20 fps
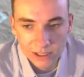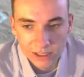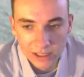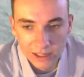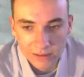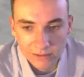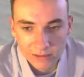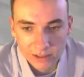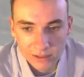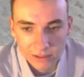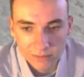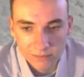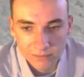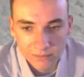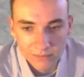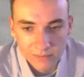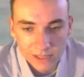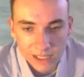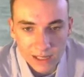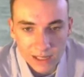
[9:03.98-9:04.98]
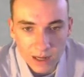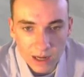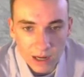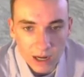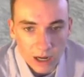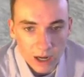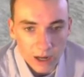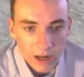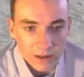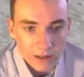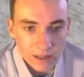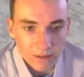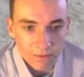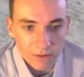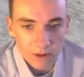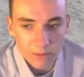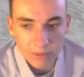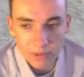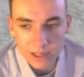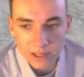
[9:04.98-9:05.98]
took out some
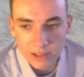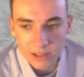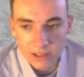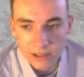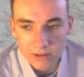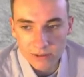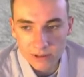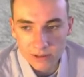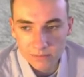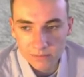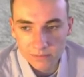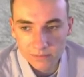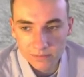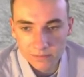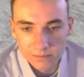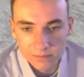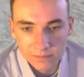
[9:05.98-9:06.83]
difficult pieces to it.